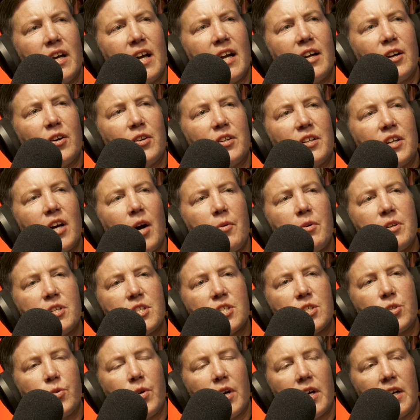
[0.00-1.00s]
Hang on, Cohen,
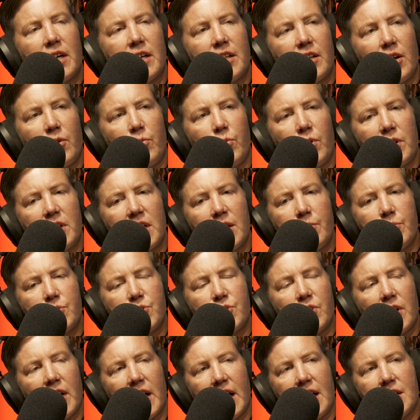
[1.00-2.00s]
just quickly though. What year was your
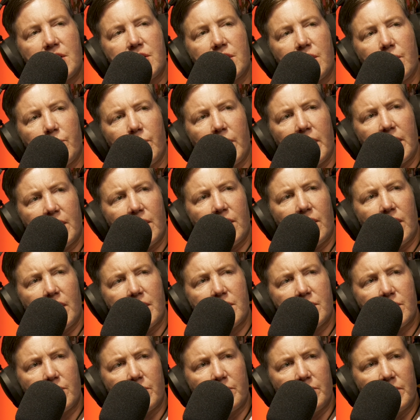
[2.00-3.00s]
last year at Wellington High
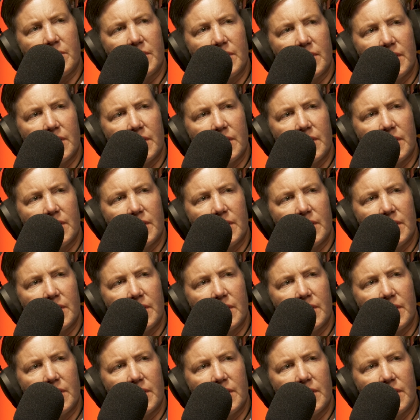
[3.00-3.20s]
School?